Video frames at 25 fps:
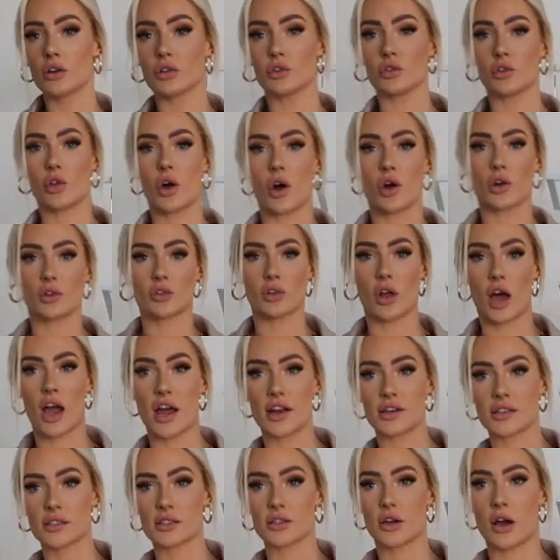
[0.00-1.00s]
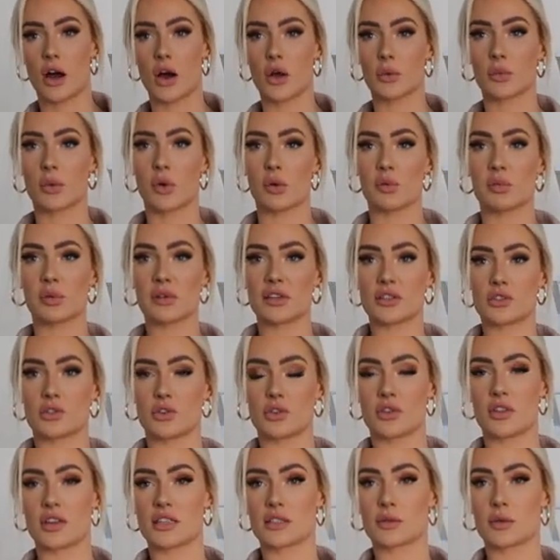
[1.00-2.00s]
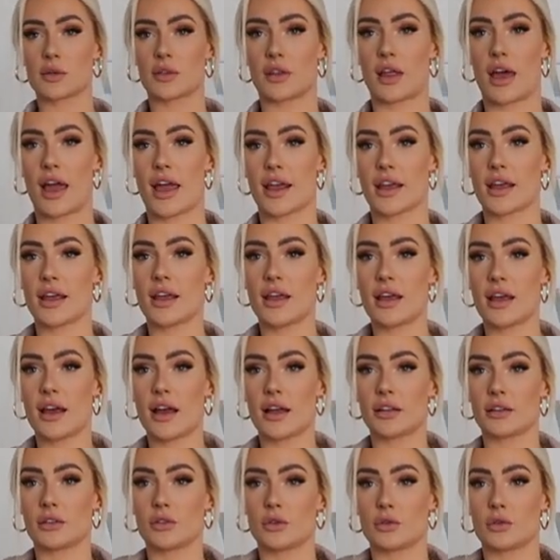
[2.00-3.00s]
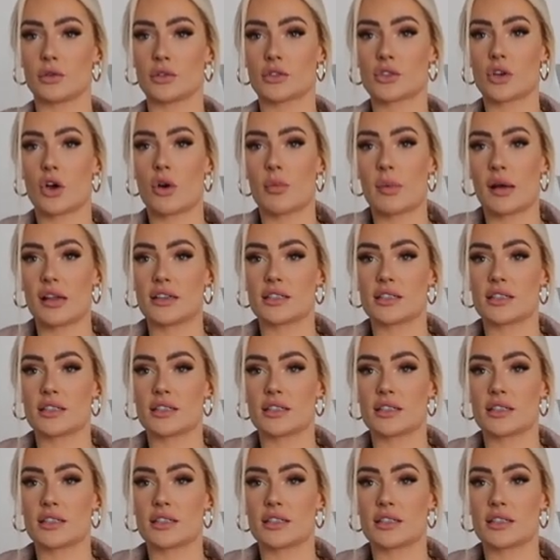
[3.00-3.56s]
long lined. So I'll probably do this with like a little top